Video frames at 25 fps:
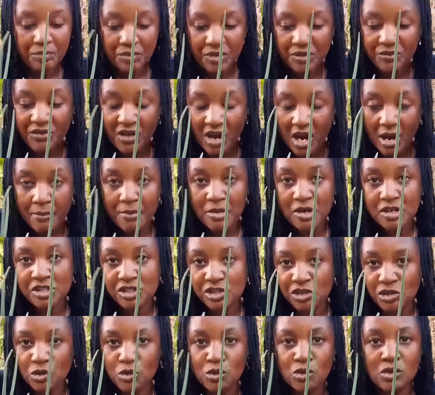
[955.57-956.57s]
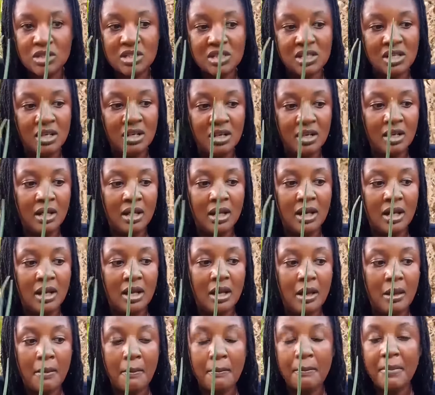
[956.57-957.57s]
farmers use
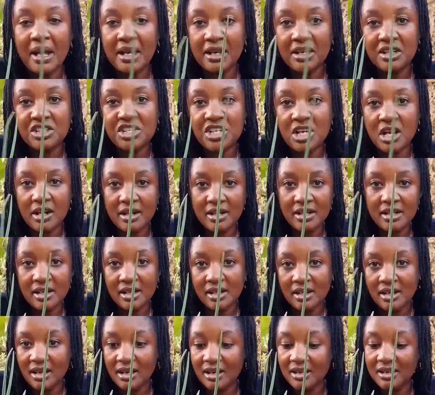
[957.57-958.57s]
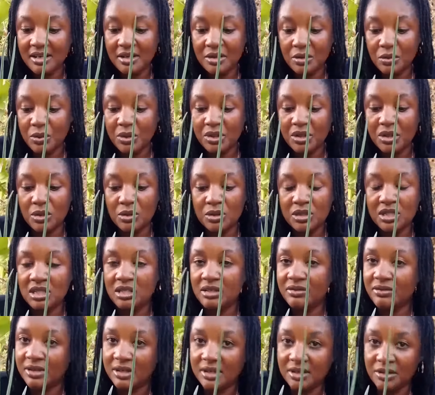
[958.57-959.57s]
biochar in the garden without
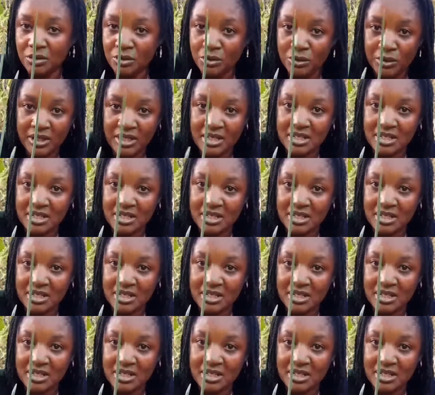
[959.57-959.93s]
even knowing